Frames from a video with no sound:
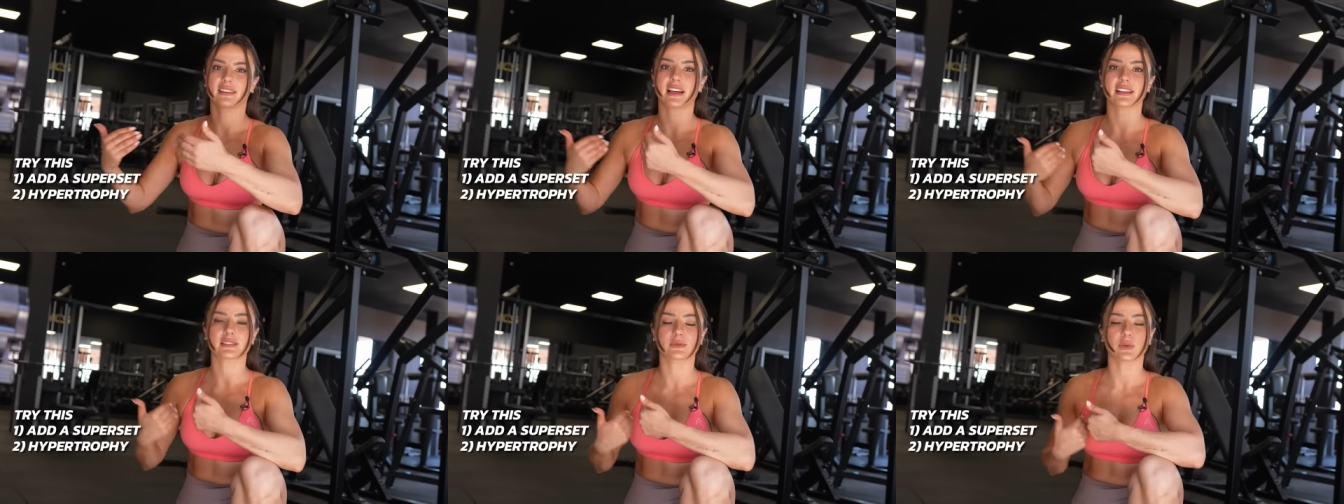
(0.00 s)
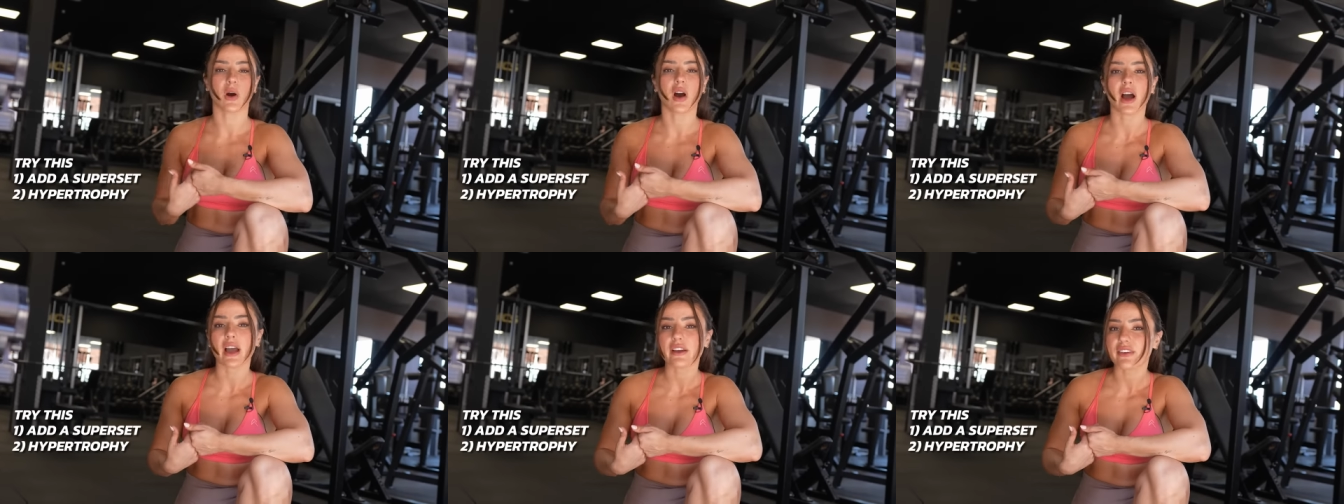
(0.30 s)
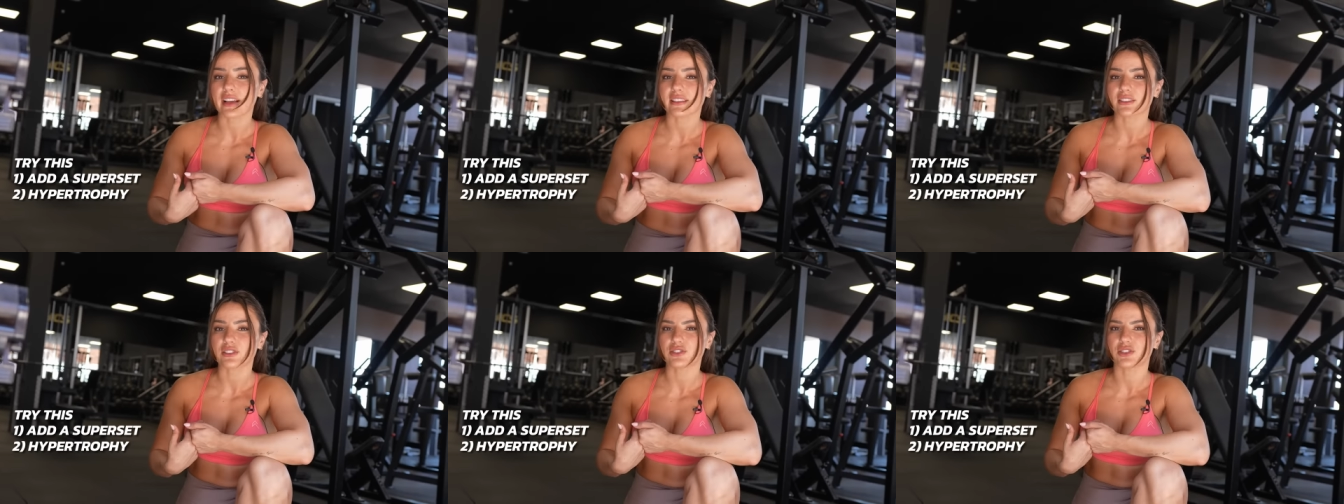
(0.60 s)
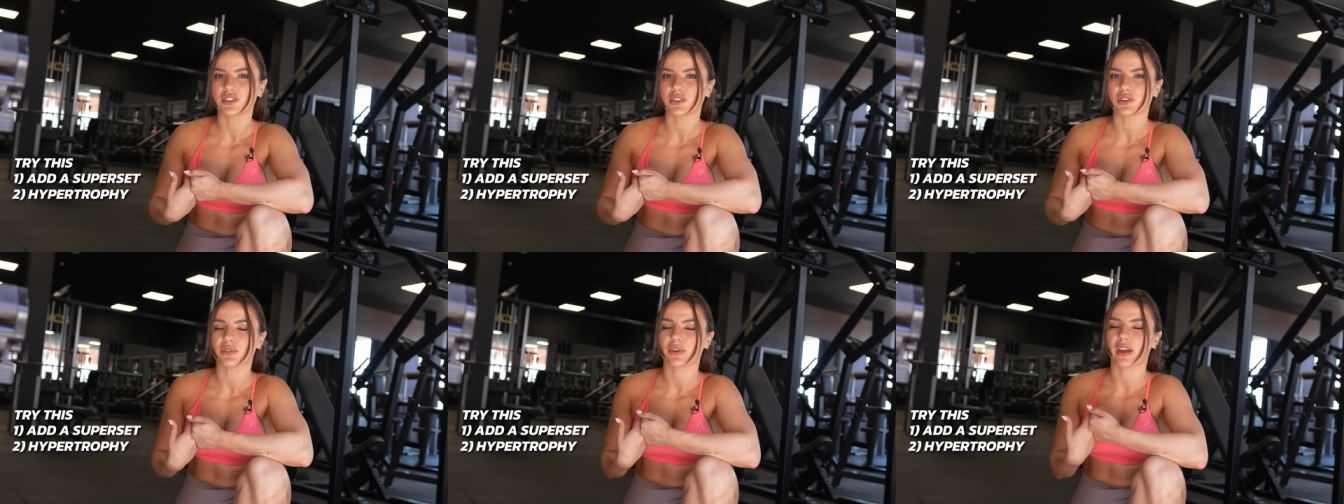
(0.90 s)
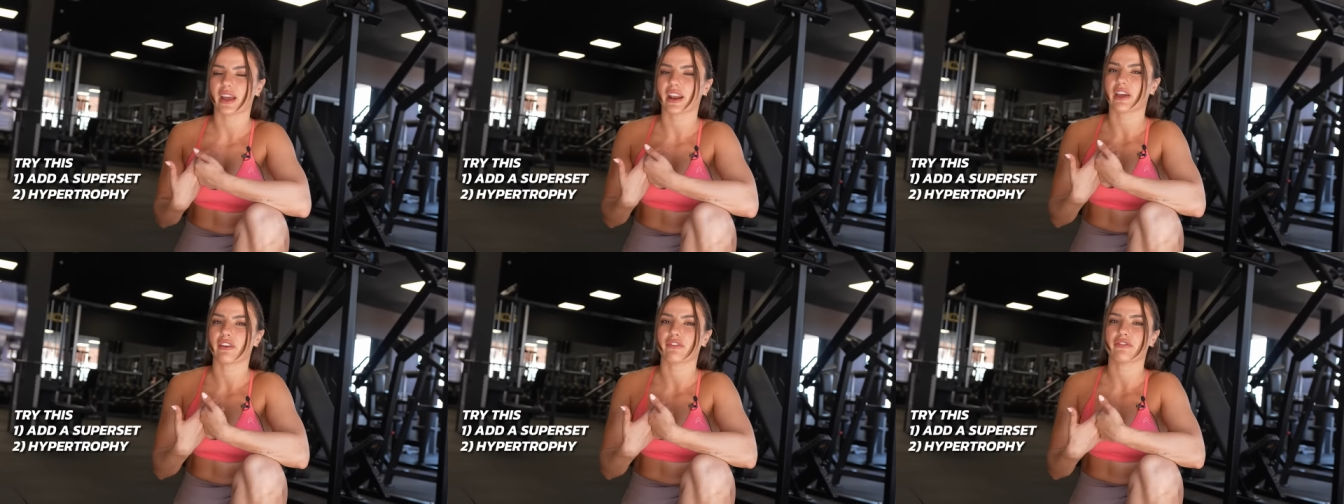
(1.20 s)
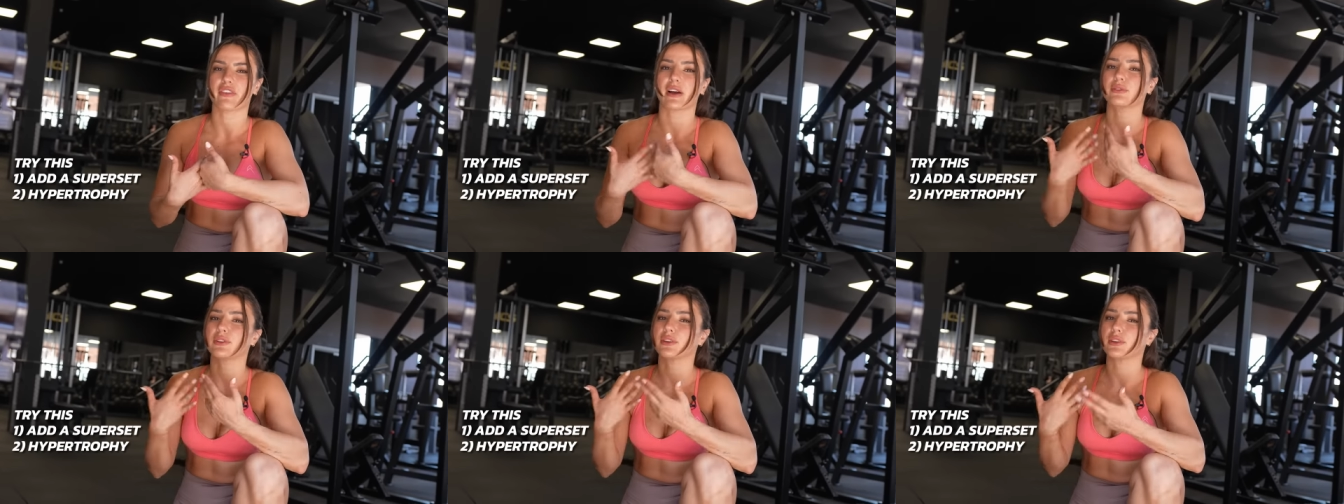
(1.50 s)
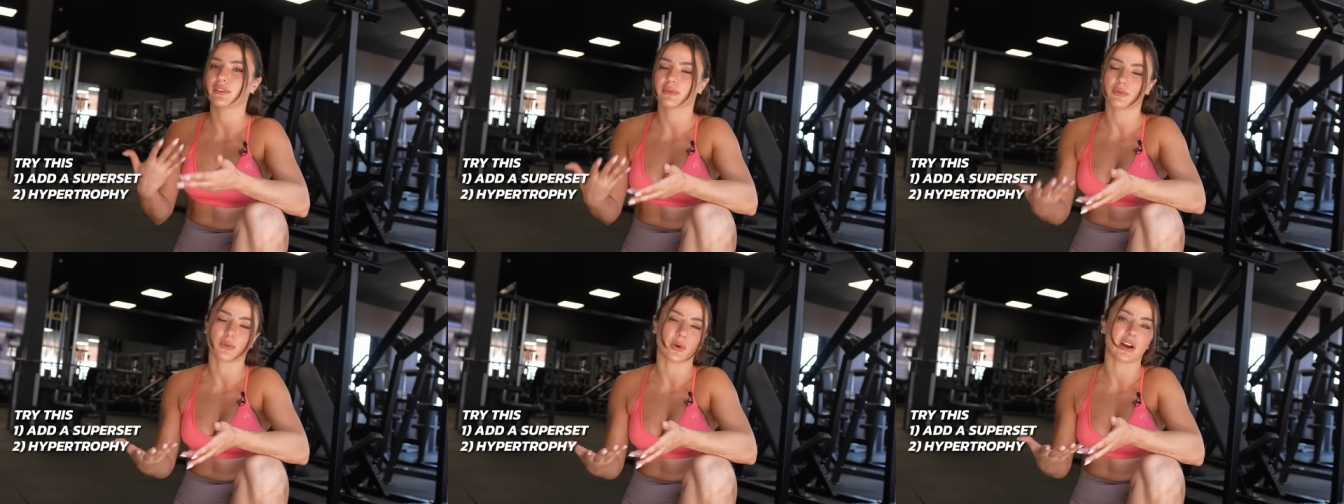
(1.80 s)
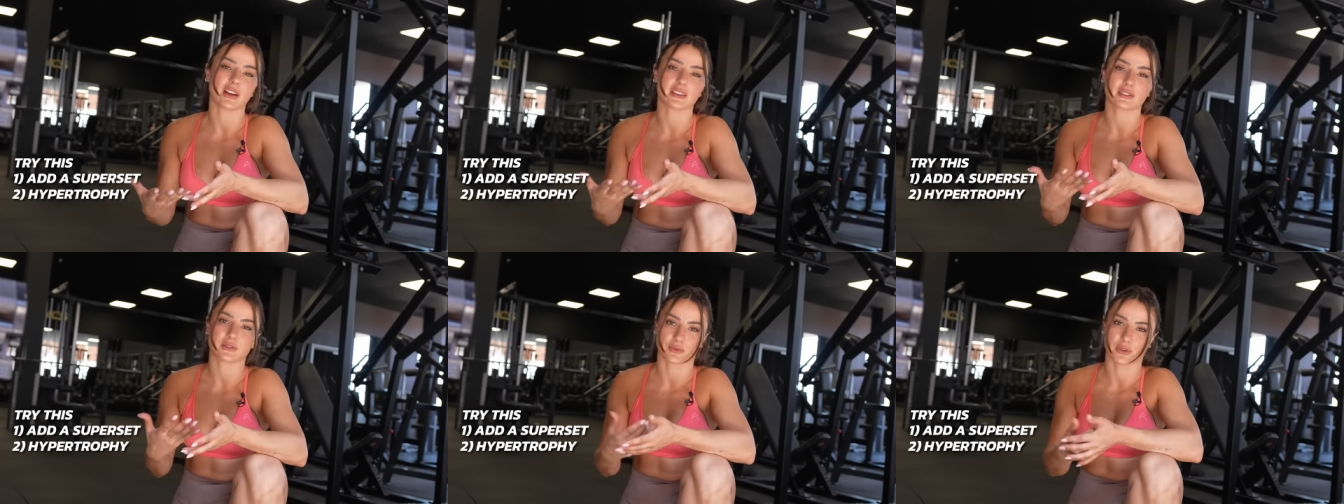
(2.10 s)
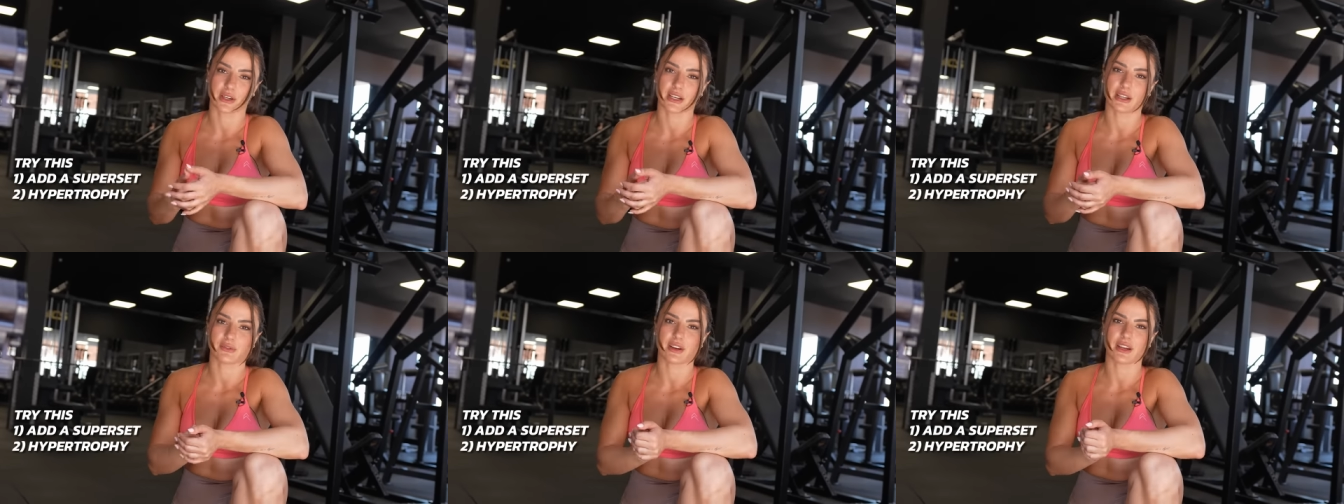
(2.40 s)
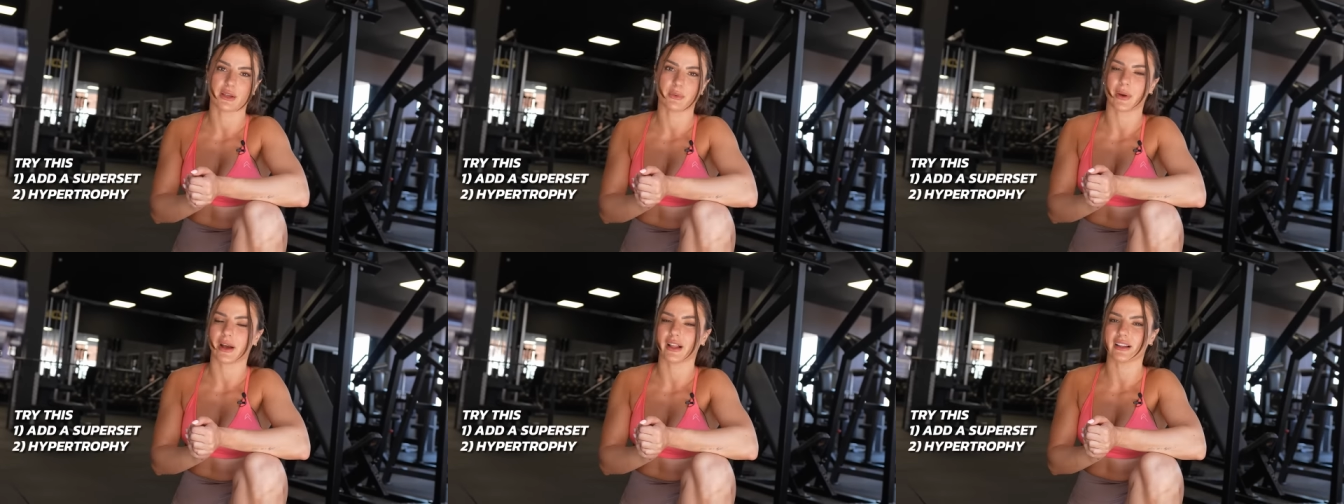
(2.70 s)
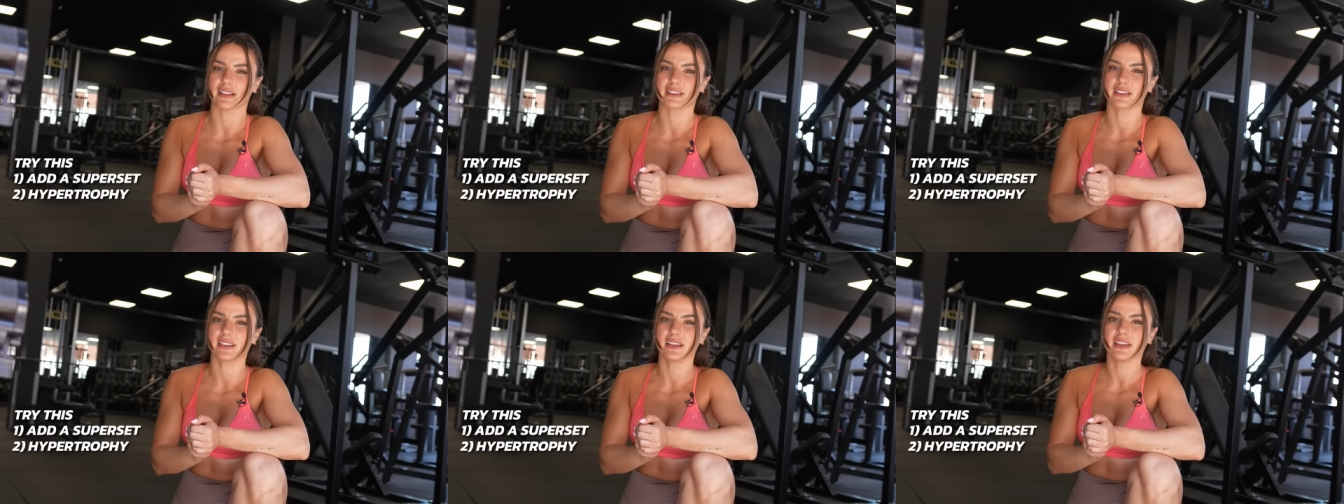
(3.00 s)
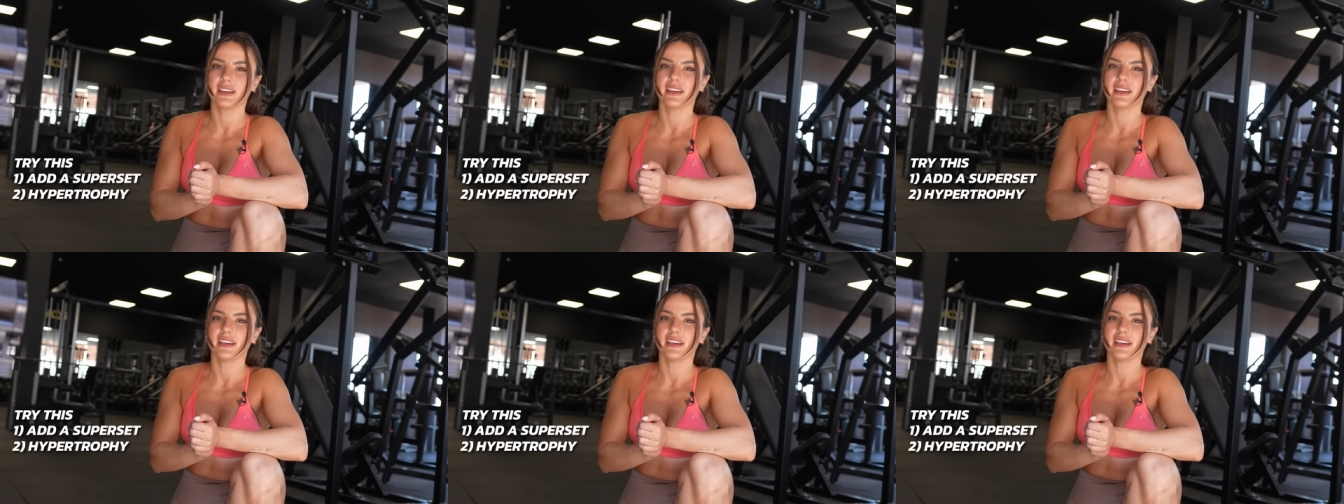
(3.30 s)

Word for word: That's what I've had to do and I found it works really, really well.